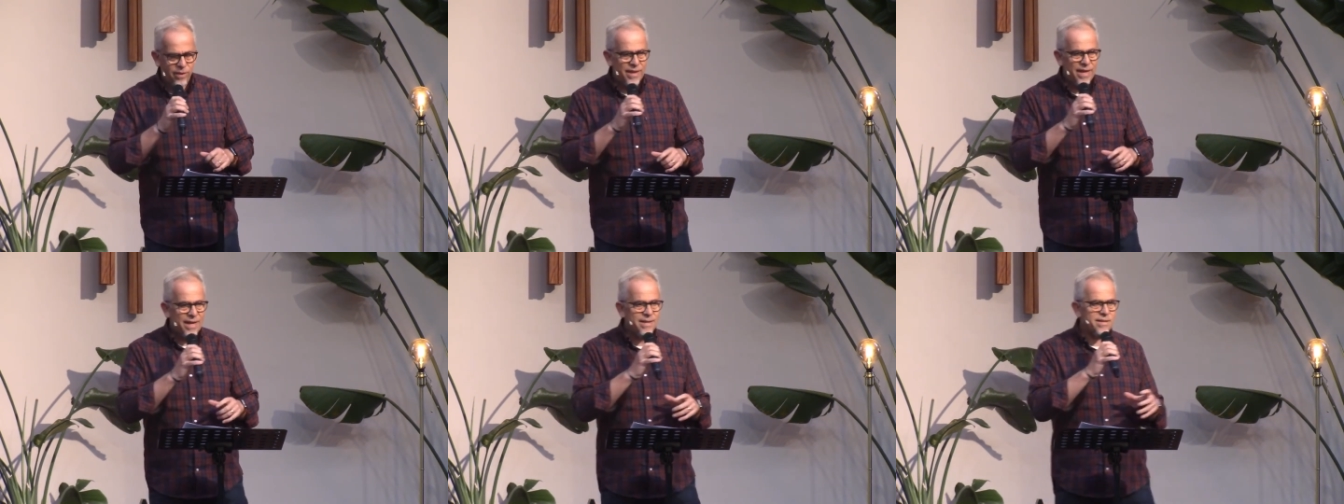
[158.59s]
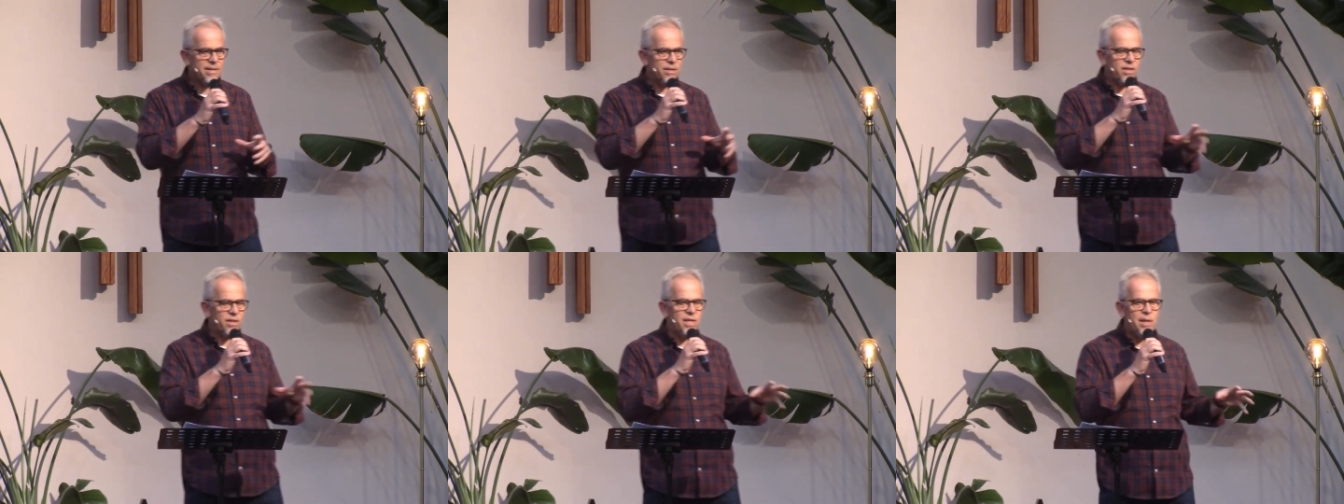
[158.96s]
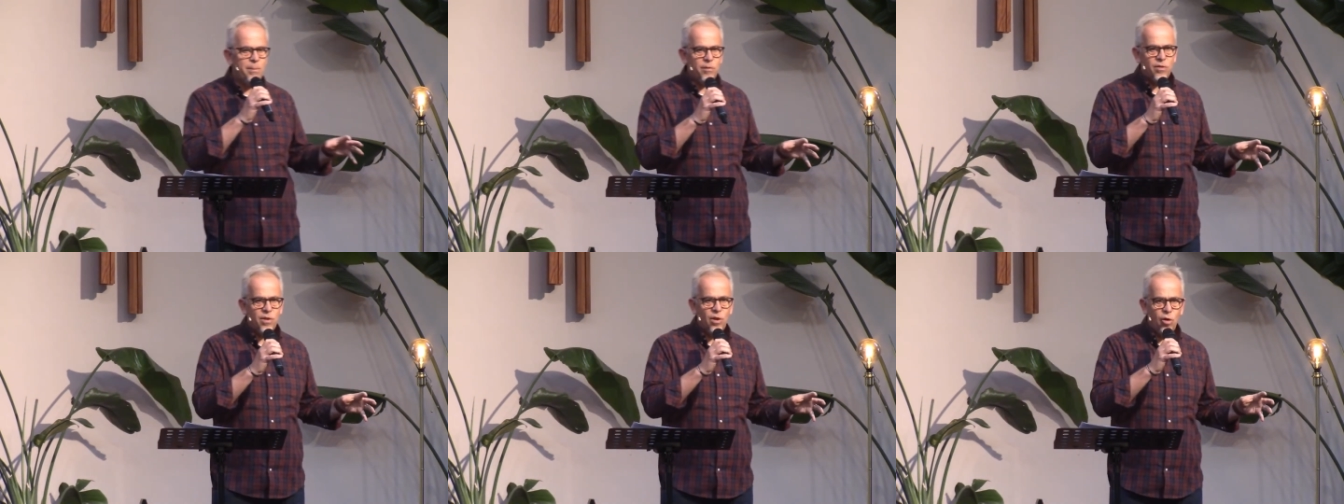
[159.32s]
That is the
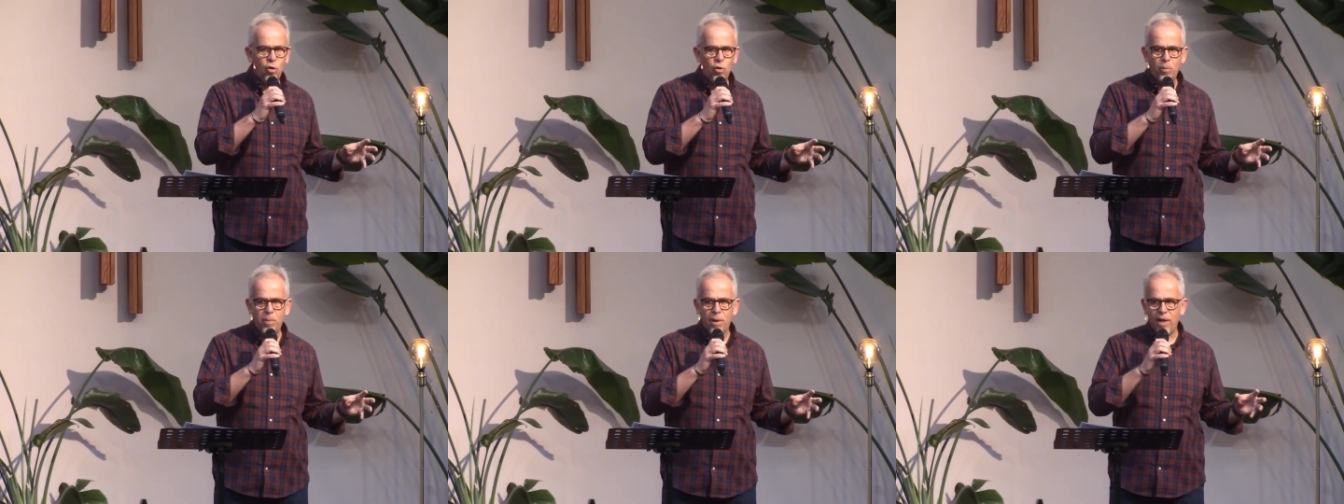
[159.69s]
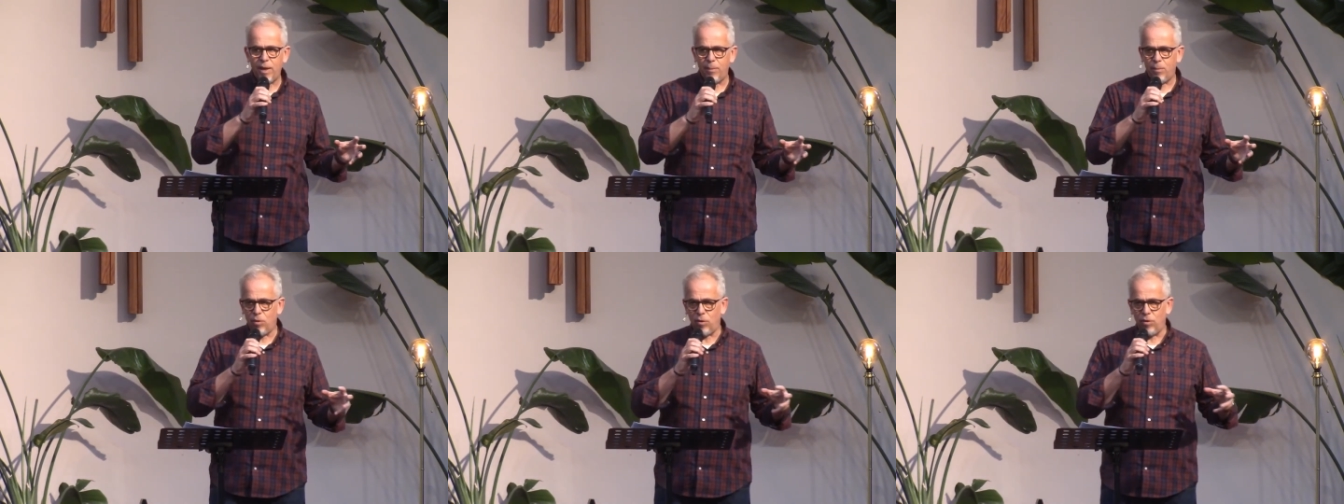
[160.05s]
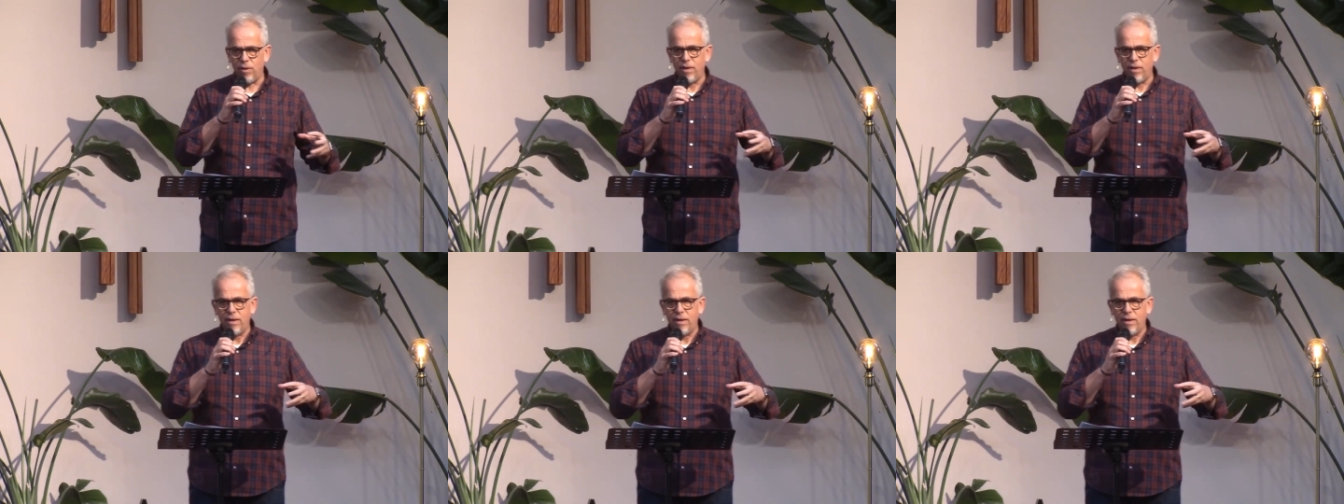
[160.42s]
theme of the whole Bible,